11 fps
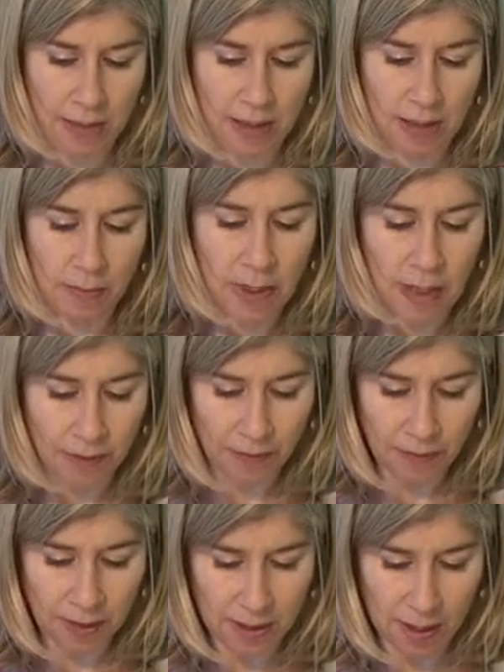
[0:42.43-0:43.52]
We had some
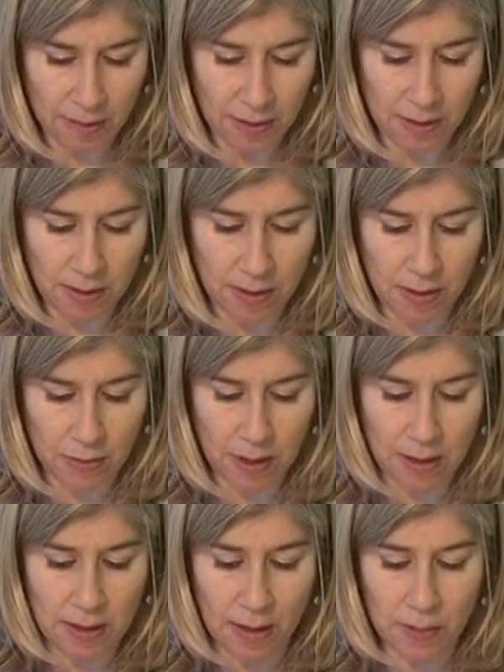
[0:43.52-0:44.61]
gift acceptances.
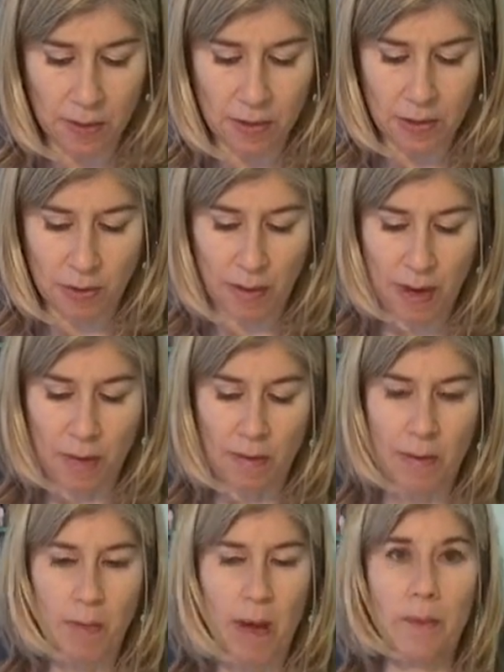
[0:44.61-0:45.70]
We accepted the surrender
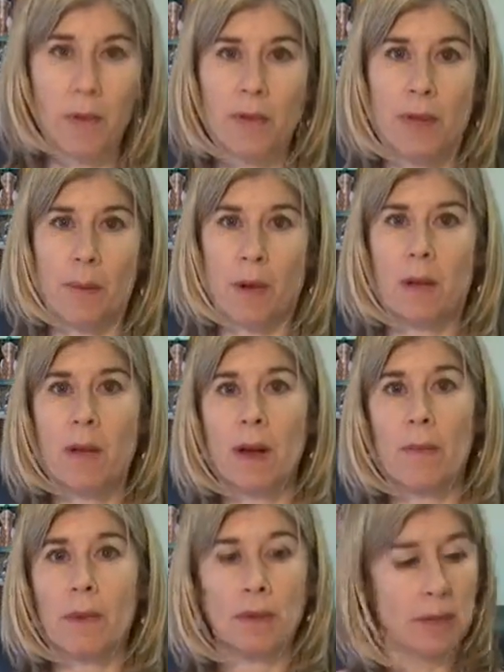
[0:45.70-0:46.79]
of the Bamboo Supper
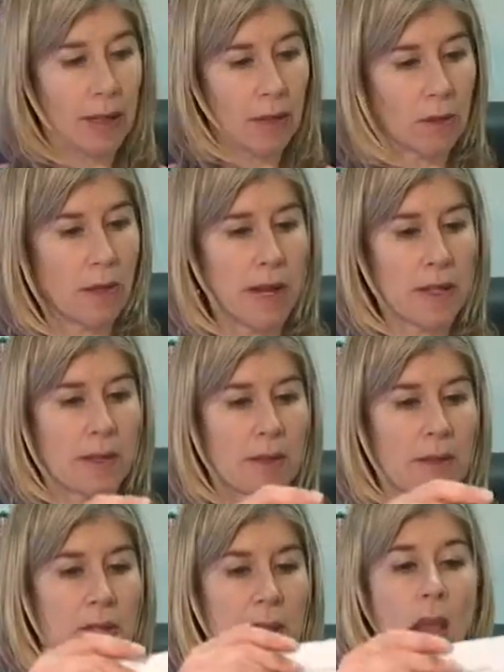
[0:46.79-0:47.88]
Club liquor
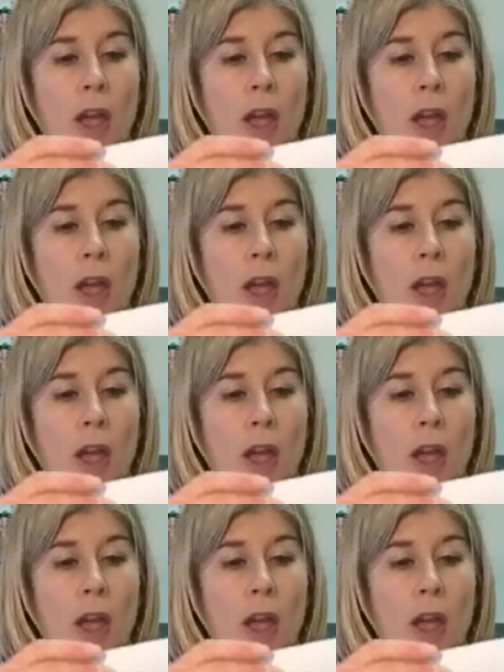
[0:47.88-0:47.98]
license.